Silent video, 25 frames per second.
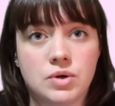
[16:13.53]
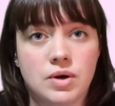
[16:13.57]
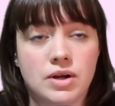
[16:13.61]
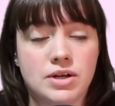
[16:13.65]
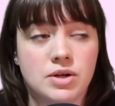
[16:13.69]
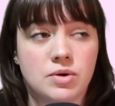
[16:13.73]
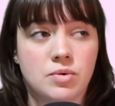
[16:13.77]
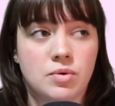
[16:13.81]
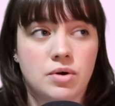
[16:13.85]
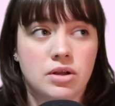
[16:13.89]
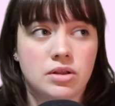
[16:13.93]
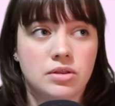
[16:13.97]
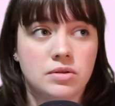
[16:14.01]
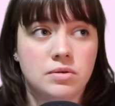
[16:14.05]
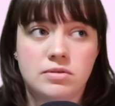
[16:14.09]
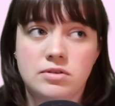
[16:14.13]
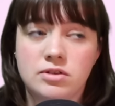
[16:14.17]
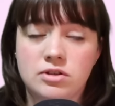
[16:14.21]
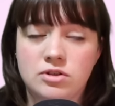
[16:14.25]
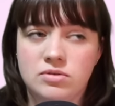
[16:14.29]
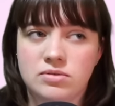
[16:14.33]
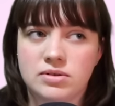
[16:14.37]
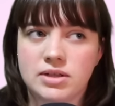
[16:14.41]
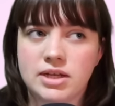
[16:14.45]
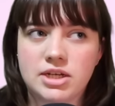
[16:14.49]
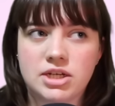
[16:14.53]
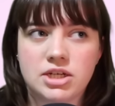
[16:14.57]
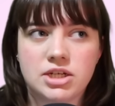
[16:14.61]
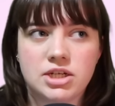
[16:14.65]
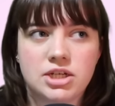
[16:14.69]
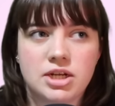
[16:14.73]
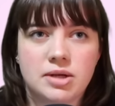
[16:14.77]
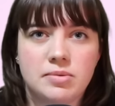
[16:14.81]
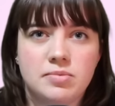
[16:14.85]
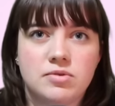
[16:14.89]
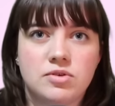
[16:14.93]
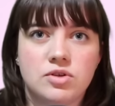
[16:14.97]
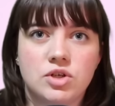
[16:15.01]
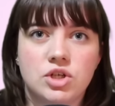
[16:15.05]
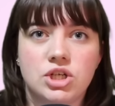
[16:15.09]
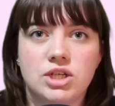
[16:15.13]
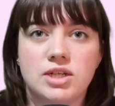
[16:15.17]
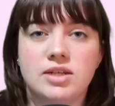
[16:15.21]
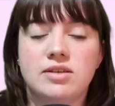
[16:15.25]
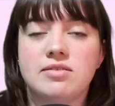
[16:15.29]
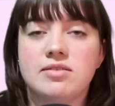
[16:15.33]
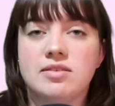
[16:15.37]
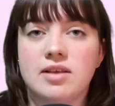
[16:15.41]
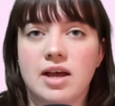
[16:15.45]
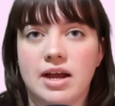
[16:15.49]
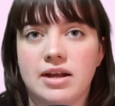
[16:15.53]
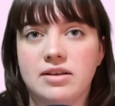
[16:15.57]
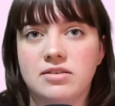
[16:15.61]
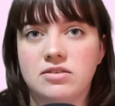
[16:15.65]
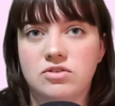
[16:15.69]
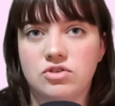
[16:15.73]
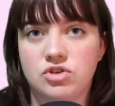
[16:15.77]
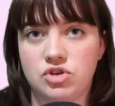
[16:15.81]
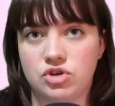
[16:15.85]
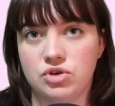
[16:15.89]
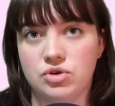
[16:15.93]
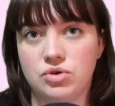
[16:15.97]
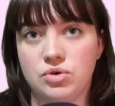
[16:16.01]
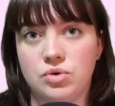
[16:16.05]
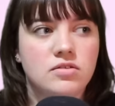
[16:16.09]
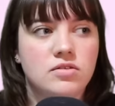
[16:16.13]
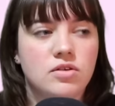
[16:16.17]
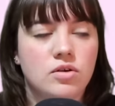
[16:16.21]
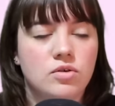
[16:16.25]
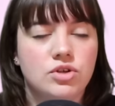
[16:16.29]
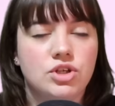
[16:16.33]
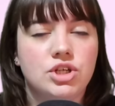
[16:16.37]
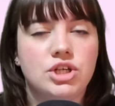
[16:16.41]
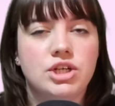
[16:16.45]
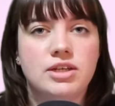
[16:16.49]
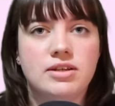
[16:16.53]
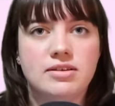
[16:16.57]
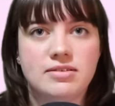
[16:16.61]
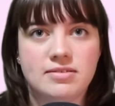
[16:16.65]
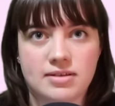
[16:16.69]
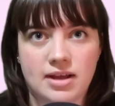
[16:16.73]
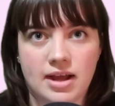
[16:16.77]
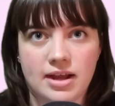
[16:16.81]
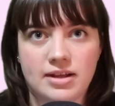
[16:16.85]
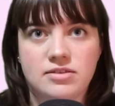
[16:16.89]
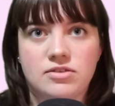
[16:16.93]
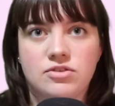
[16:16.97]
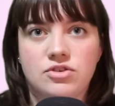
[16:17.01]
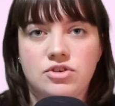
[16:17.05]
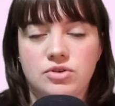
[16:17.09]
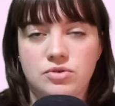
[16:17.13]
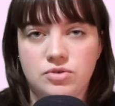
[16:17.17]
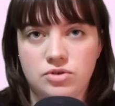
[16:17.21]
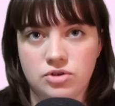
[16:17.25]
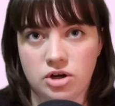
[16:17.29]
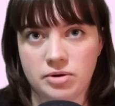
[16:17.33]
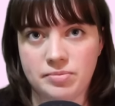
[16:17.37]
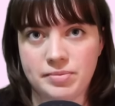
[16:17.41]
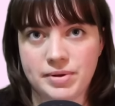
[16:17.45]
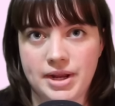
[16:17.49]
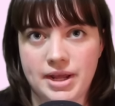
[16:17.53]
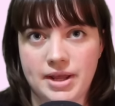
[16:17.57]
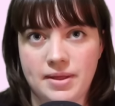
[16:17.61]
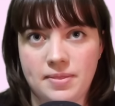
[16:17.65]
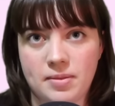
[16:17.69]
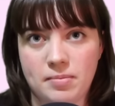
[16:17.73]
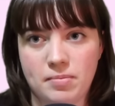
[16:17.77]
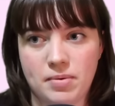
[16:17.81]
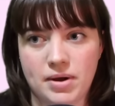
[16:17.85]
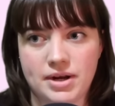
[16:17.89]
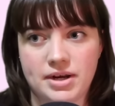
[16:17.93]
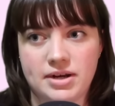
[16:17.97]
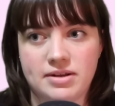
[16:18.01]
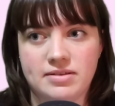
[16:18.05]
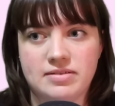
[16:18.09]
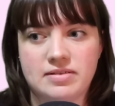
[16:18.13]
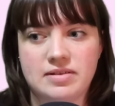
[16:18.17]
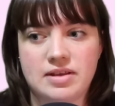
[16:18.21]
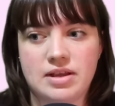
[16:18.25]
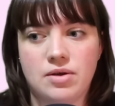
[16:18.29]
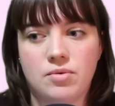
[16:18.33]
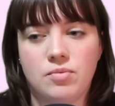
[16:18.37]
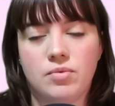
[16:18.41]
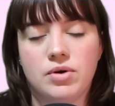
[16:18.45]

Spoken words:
I don't want to lose this relationship. So she decides to terminate the pregnancy,